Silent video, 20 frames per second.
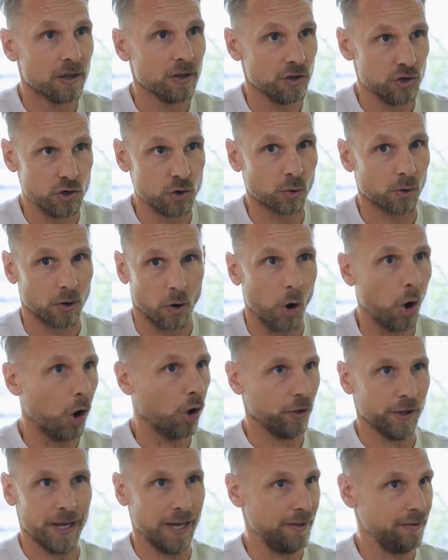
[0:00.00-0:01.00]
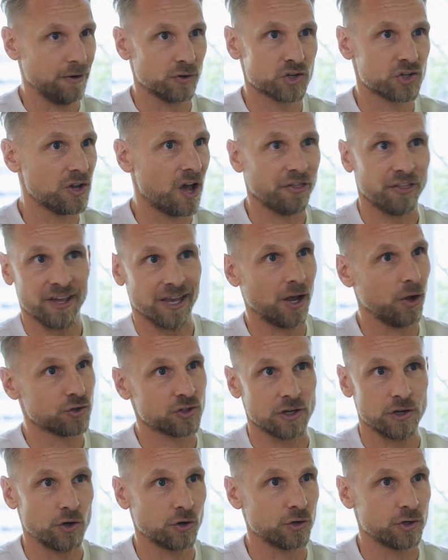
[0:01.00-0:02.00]
you're all in. There's nothing else
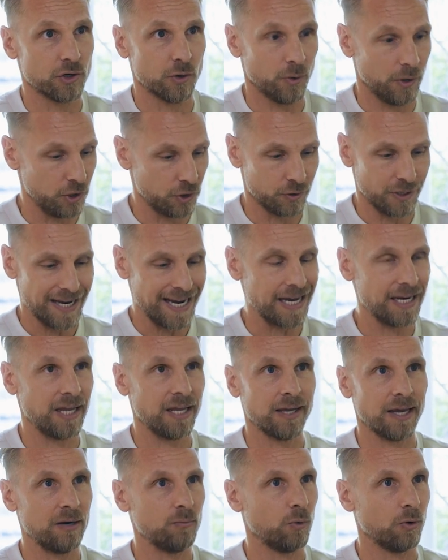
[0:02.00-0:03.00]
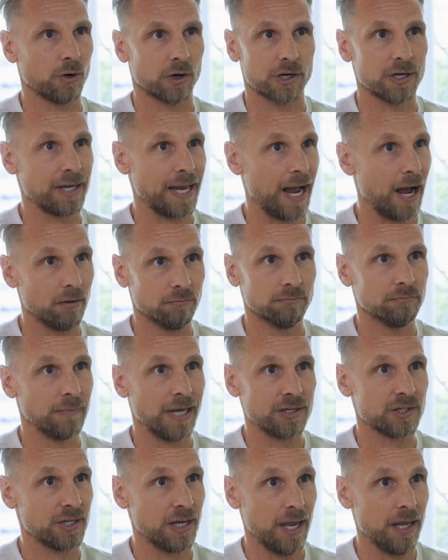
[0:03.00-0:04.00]
that you're doing. You're eating and working out.
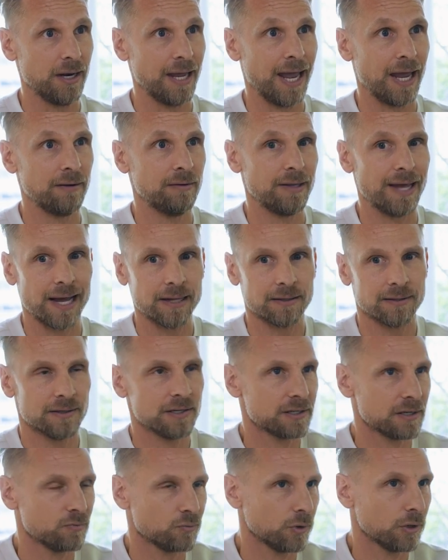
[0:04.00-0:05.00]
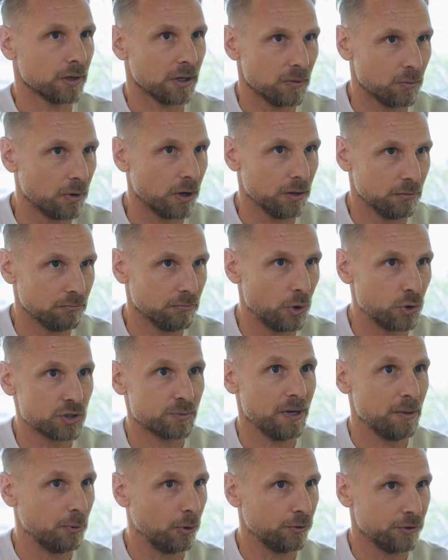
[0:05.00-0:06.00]
That's it. And that isn't really what
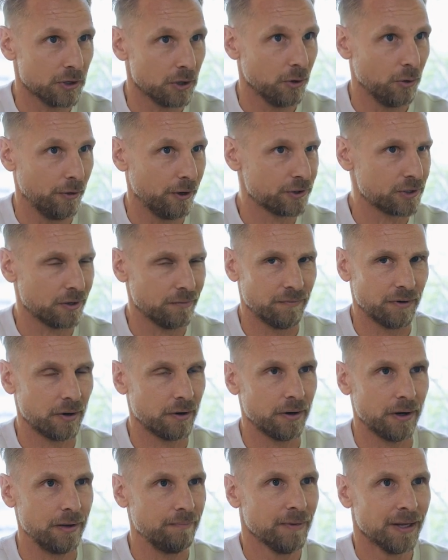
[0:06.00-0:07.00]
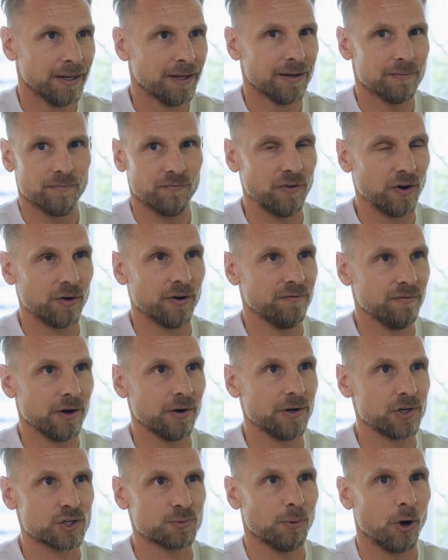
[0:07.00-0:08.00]
most people do. That's a very very,
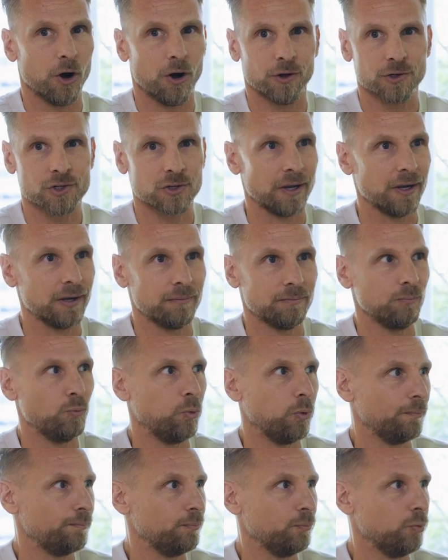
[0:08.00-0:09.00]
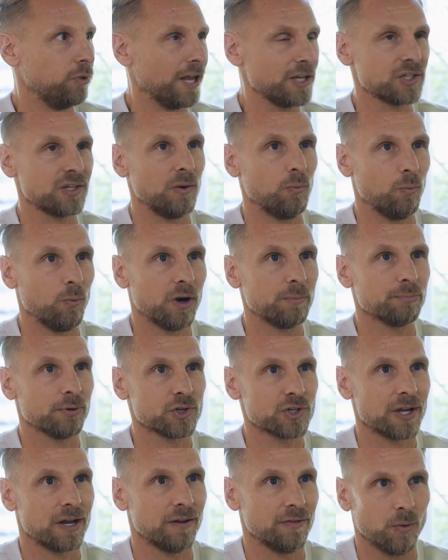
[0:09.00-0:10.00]
very small. It's like less than
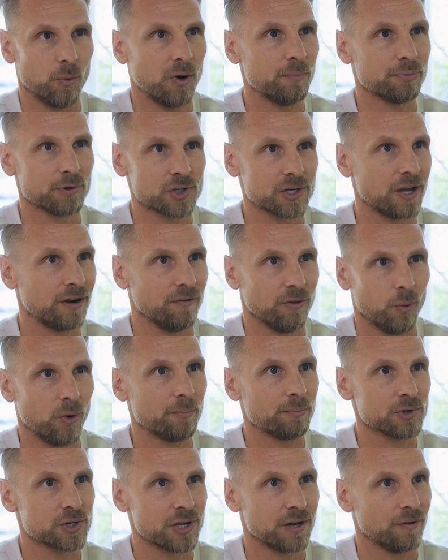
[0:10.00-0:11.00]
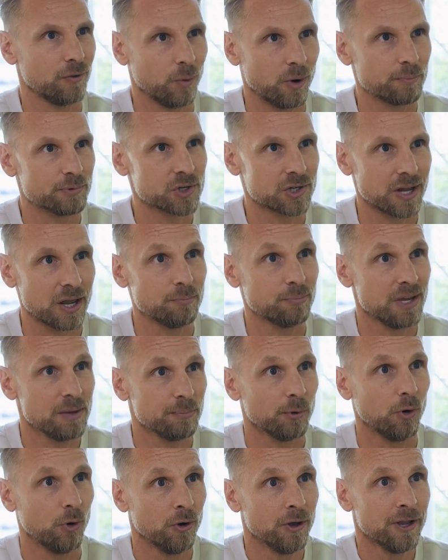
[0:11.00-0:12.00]
1% of the 1% of the 1% of the 1%
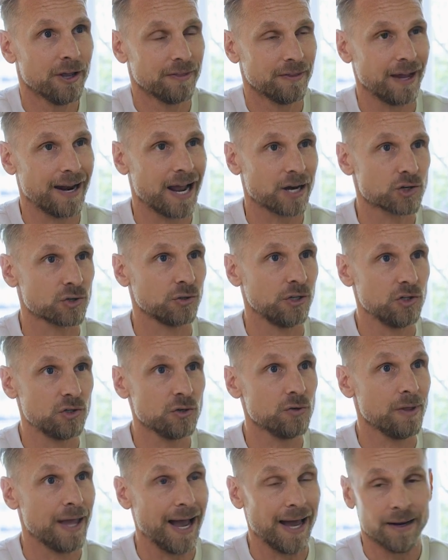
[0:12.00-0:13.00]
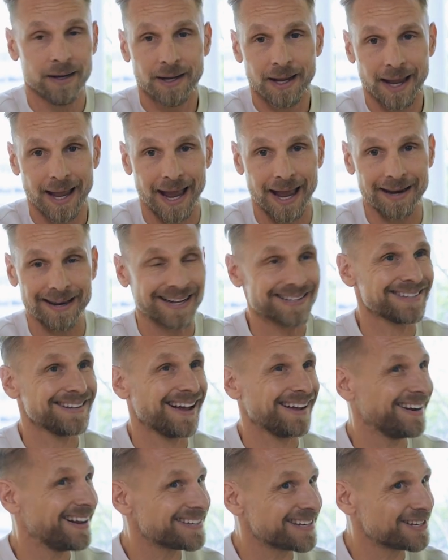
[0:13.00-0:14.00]
people that actually do that. And that's
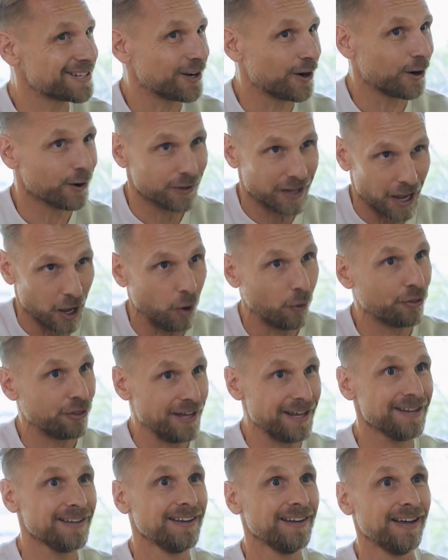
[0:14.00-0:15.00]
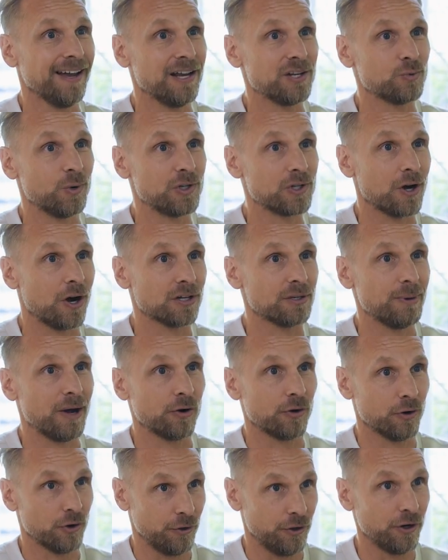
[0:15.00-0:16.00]
not necessarily healthy, as we talked
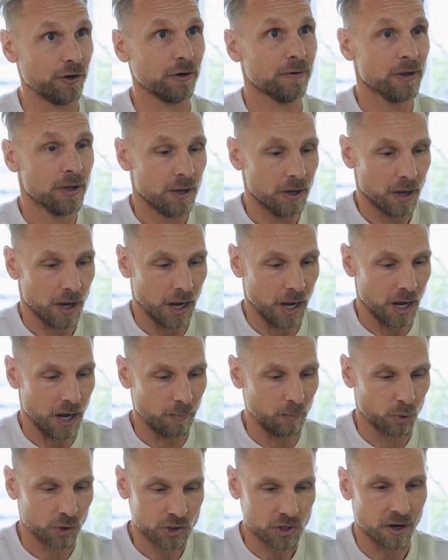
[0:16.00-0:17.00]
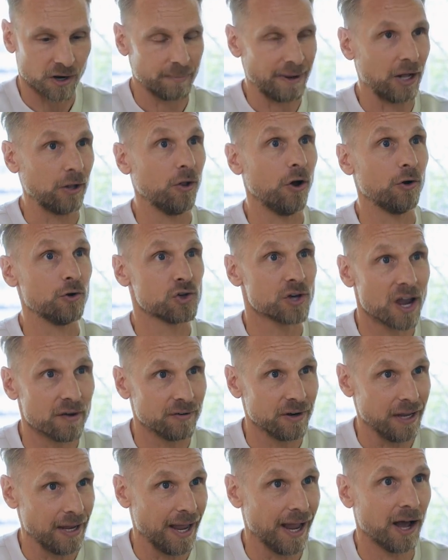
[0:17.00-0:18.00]
about earlier. Um, we're talking about
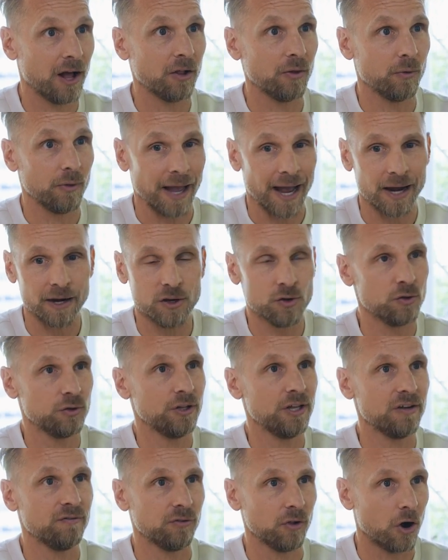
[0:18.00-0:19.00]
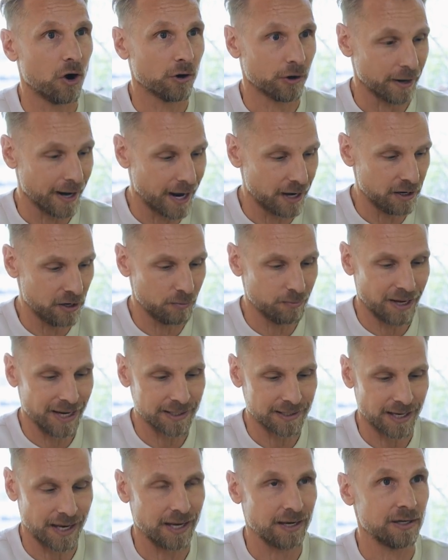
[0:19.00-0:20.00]
longevity. How, how do you live longer? How do you
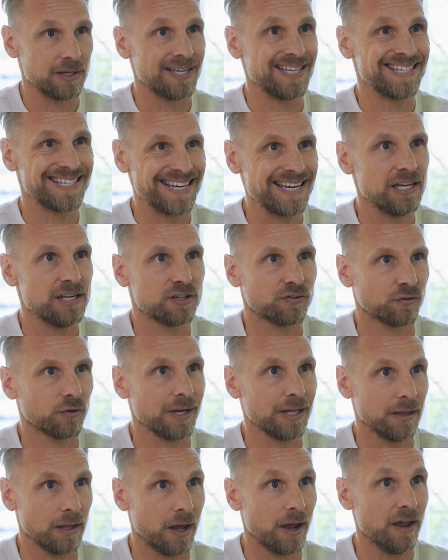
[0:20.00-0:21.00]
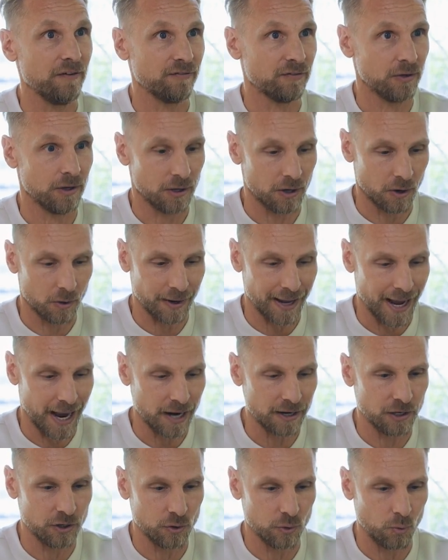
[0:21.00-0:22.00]
maintain a disease free life? You know, and how
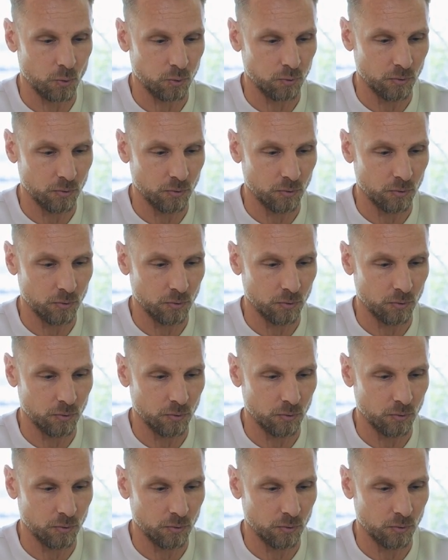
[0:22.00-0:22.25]
do you